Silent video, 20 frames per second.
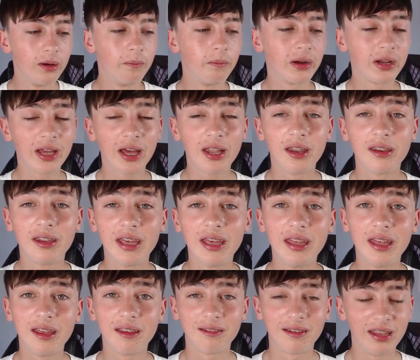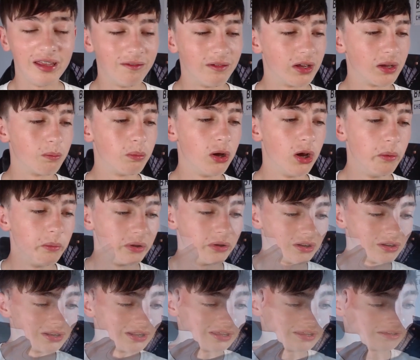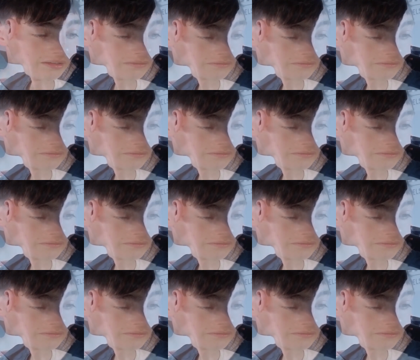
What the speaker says: But Kennedy is leaving permanently.